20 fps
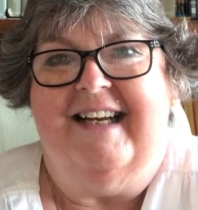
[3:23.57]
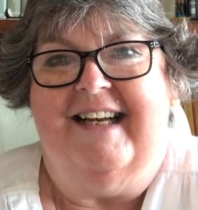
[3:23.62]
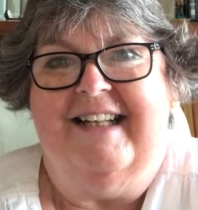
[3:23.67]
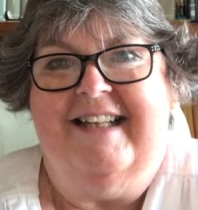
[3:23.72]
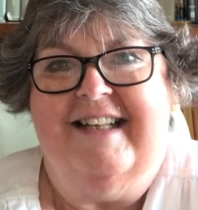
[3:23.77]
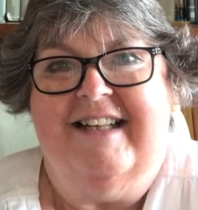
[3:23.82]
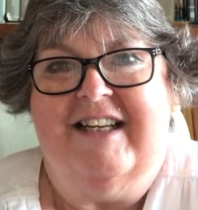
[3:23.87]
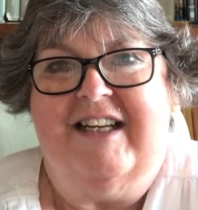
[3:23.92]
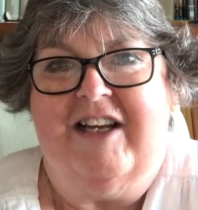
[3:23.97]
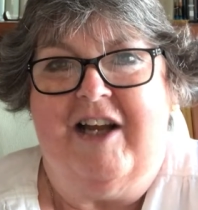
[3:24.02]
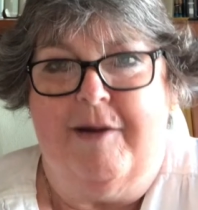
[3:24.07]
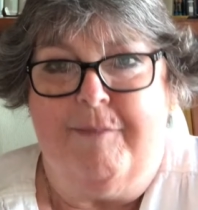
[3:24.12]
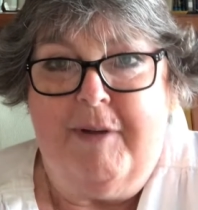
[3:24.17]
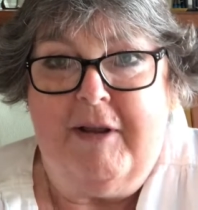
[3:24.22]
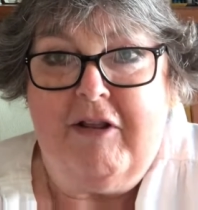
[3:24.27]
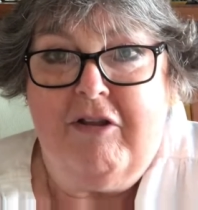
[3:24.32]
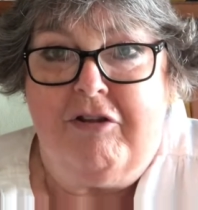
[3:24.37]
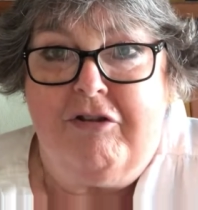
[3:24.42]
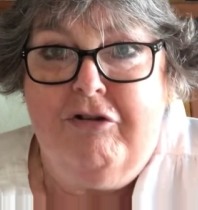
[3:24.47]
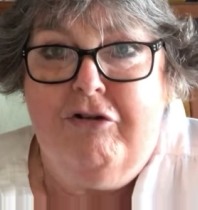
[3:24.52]
And that
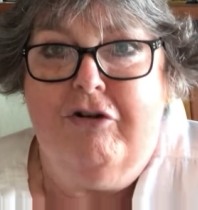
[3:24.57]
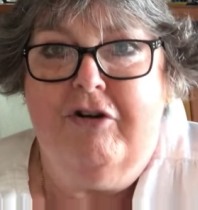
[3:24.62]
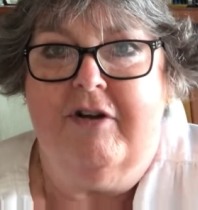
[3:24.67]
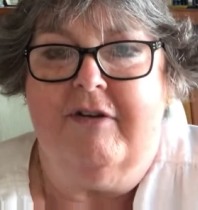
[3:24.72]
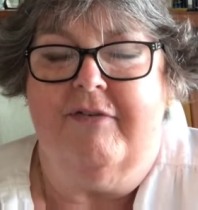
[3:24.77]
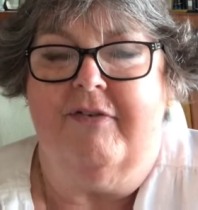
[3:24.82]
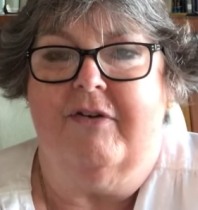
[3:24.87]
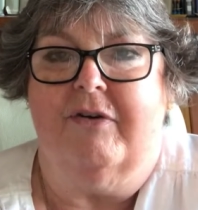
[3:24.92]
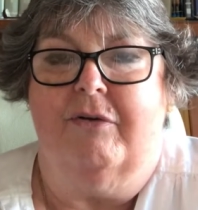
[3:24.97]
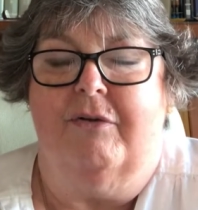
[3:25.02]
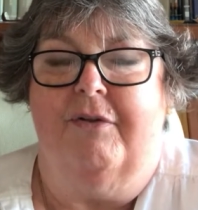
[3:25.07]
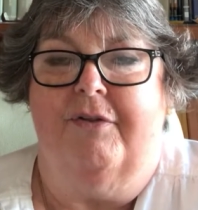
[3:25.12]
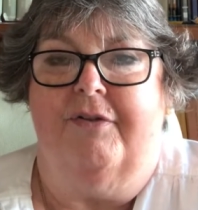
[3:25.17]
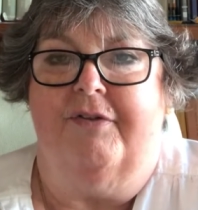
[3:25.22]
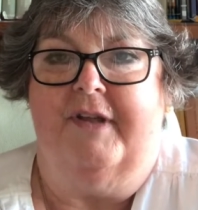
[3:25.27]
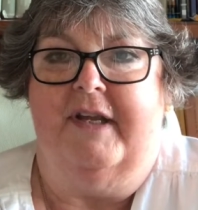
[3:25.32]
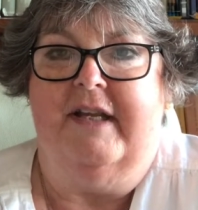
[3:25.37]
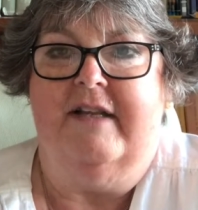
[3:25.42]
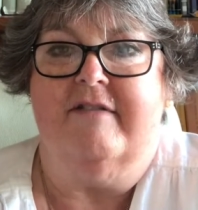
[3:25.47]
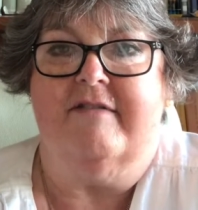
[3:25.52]
coming through difficult
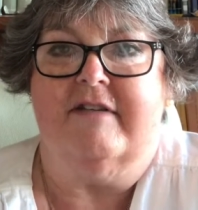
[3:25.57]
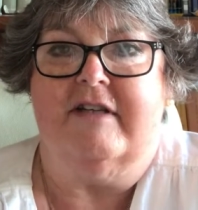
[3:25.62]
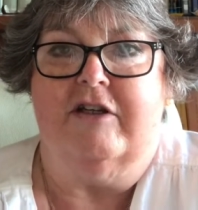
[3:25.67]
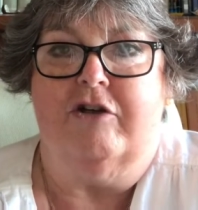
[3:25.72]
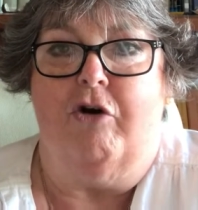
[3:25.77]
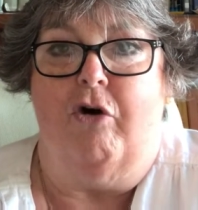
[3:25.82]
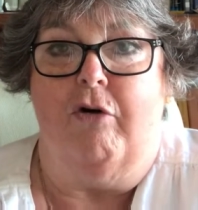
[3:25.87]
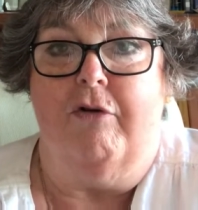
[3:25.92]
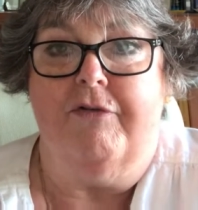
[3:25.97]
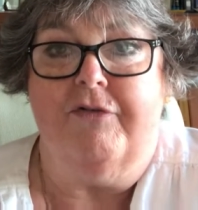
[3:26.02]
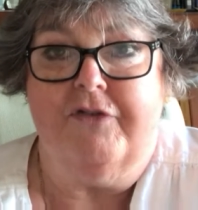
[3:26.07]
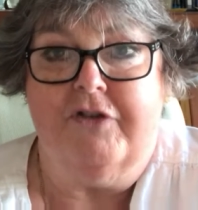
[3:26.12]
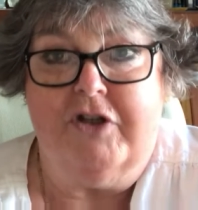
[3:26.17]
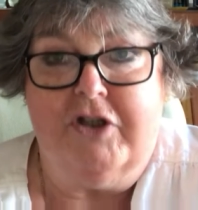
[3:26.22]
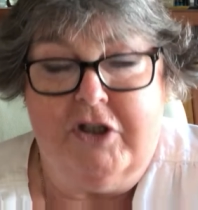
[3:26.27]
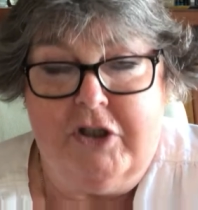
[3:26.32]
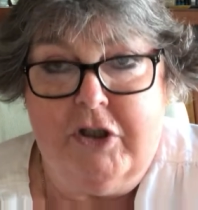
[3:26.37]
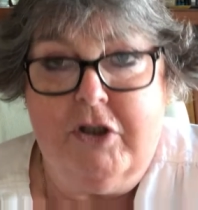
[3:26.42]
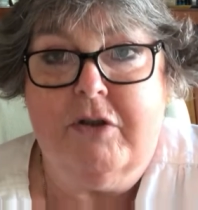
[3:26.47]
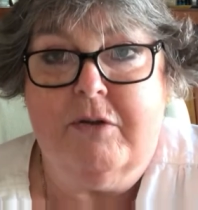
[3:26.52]
things can
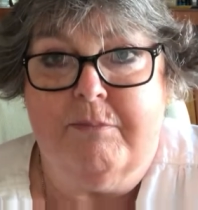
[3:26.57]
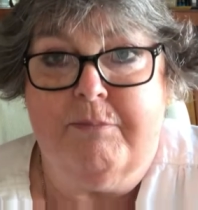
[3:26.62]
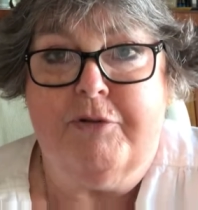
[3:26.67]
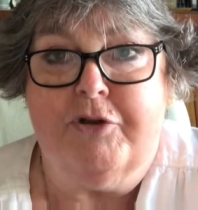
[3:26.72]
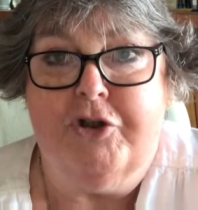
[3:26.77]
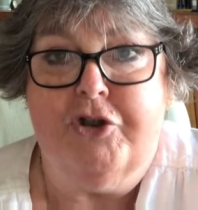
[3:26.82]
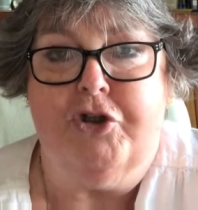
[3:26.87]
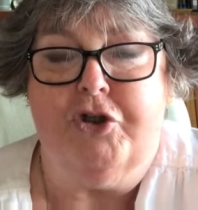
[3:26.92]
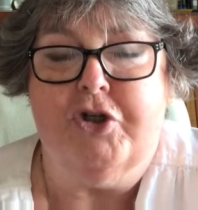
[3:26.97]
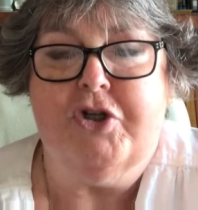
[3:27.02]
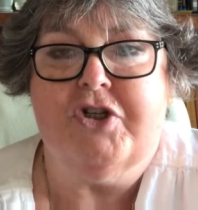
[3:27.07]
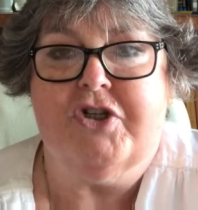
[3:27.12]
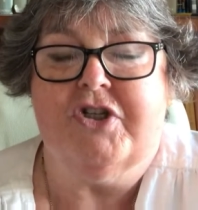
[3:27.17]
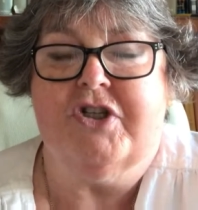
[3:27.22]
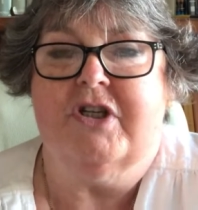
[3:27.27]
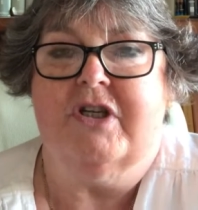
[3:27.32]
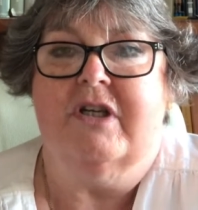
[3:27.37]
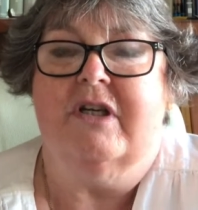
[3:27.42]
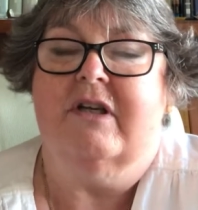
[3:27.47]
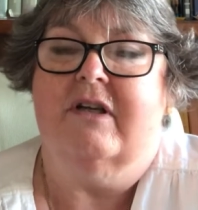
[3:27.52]
often
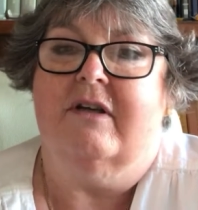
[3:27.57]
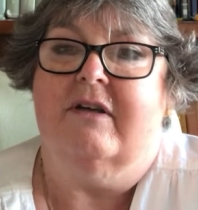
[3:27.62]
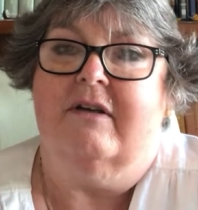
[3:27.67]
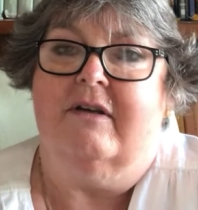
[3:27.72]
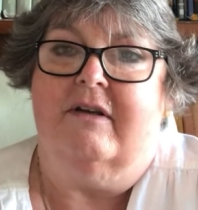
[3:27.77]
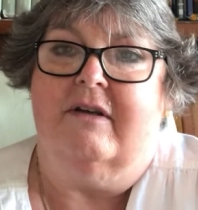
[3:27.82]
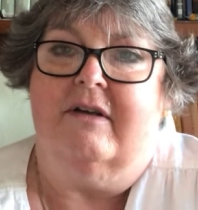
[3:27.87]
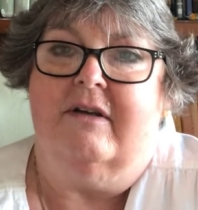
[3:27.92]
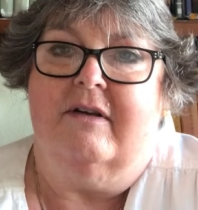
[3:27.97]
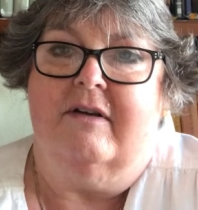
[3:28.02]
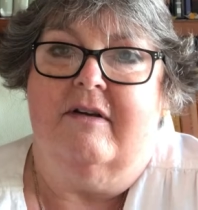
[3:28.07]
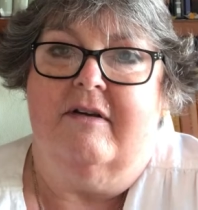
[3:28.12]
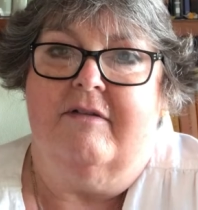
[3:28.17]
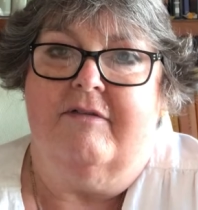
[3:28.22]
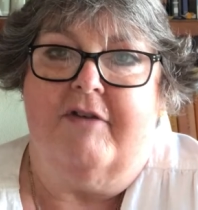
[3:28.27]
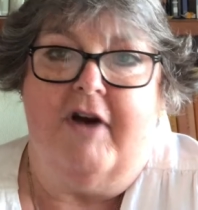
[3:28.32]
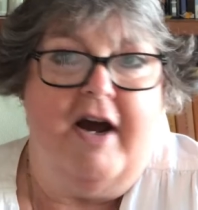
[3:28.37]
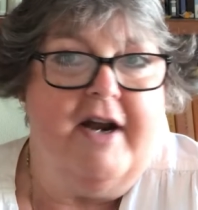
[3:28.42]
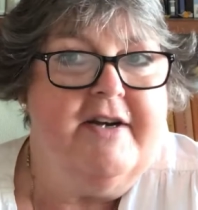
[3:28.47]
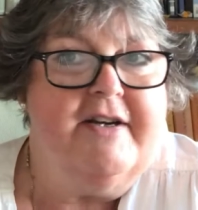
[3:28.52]
produce
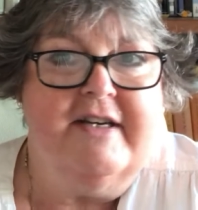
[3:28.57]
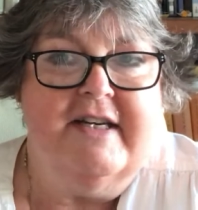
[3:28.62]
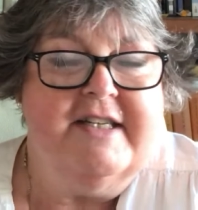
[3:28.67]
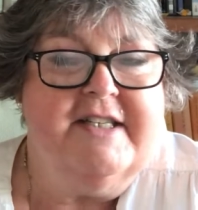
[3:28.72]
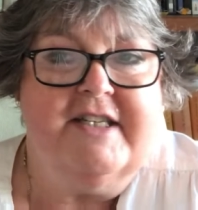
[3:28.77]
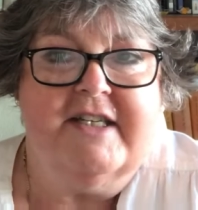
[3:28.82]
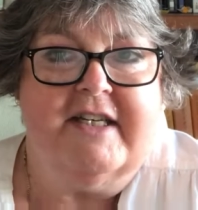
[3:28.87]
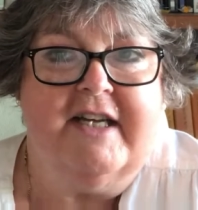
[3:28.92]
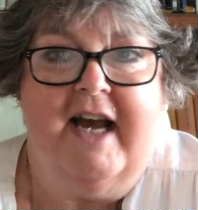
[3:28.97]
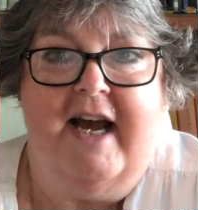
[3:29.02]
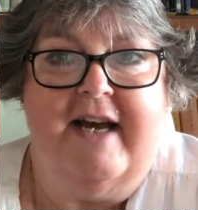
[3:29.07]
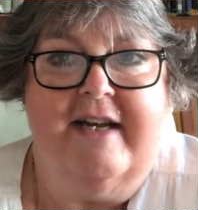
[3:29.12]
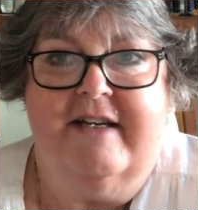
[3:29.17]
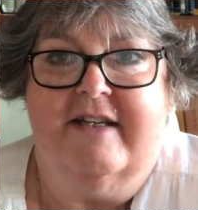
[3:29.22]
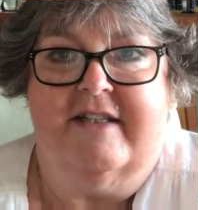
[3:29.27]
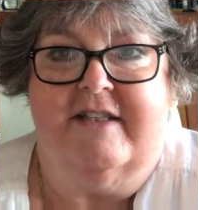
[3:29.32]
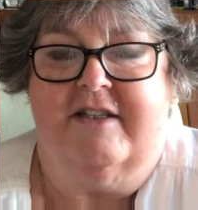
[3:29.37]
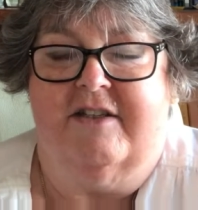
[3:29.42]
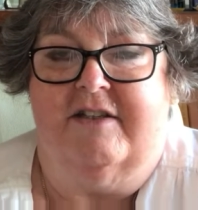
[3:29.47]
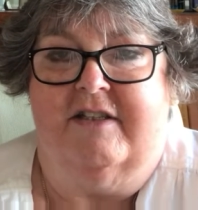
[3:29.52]
far greater
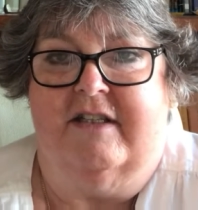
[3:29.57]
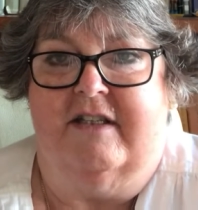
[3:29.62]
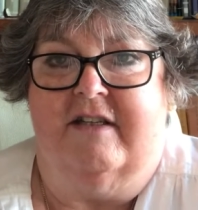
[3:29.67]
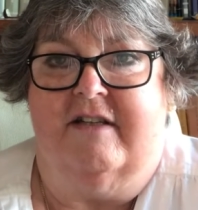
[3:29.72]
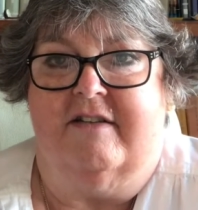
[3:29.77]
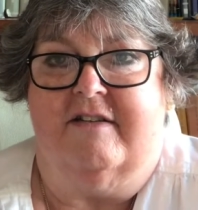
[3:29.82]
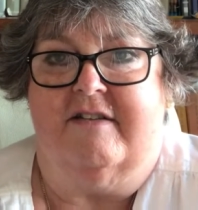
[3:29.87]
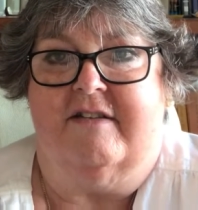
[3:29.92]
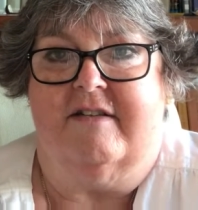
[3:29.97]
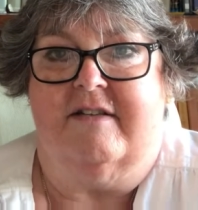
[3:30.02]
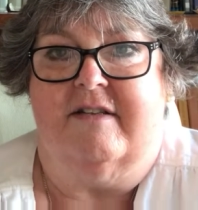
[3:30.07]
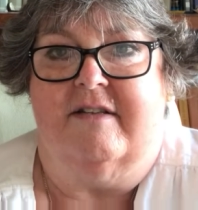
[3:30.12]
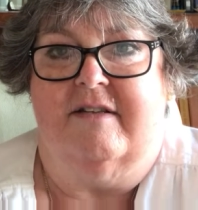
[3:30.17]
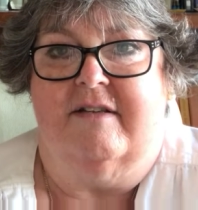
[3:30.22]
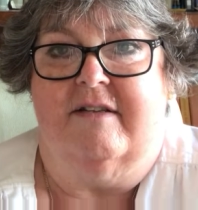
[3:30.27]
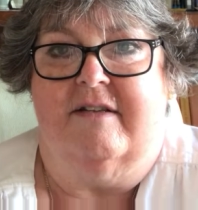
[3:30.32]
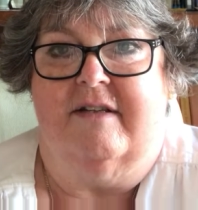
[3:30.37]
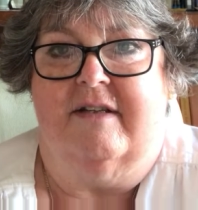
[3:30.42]
character in us.